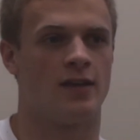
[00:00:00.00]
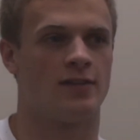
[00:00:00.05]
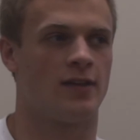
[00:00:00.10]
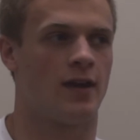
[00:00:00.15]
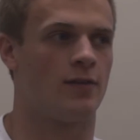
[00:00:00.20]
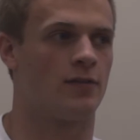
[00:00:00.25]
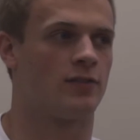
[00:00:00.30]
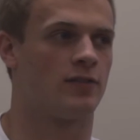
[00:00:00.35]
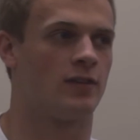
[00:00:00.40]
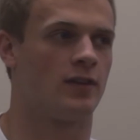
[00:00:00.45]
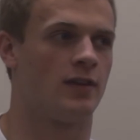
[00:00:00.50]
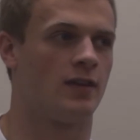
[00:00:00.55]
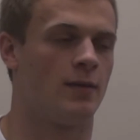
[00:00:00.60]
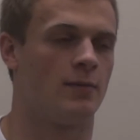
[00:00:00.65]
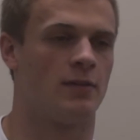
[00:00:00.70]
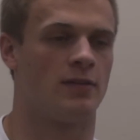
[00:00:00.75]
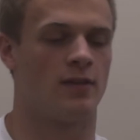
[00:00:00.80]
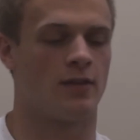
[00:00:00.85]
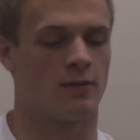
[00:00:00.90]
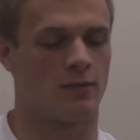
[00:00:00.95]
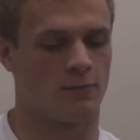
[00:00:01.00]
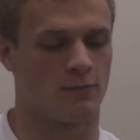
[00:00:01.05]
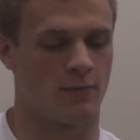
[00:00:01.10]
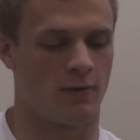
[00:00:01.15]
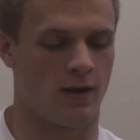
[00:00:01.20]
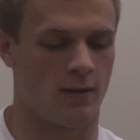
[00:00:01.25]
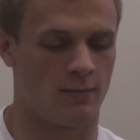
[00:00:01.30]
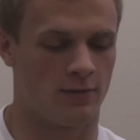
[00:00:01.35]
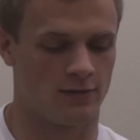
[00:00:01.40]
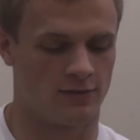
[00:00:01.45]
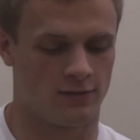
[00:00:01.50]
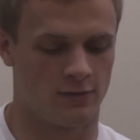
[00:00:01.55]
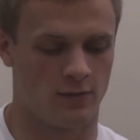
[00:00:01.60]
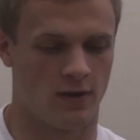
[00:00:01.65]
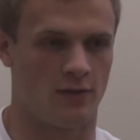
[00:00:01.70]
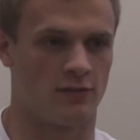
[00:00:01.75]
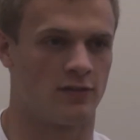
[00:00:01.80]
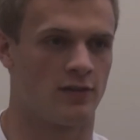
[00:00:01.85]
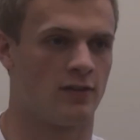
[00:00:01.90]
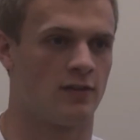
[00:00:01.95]
obviously, I mean, the problem is too,
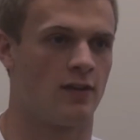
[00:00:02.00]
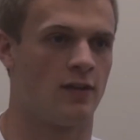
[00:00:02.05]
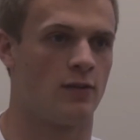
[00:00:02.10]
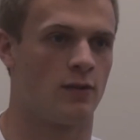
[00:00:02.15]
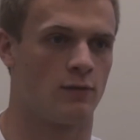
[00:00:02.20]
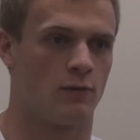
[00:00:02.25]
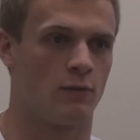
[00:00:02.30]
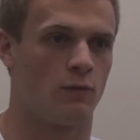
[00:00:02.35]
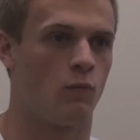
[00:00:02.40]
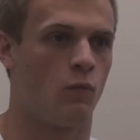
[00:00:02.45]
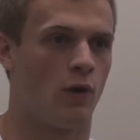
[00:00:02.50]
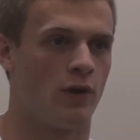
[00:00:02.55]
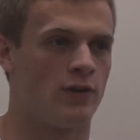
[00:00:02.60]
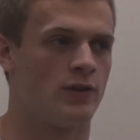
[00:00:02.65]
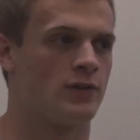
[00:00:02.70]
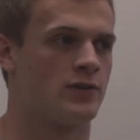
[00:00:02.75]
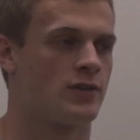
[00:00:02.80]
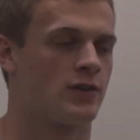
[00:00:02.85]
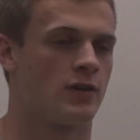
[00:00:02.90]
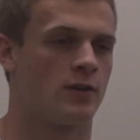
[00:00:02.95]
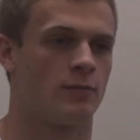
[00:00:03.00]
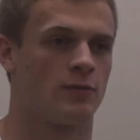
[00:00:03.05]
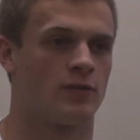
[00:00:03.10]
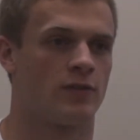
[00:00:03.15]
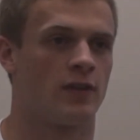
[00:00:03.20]
obviously, if we have one-year terms,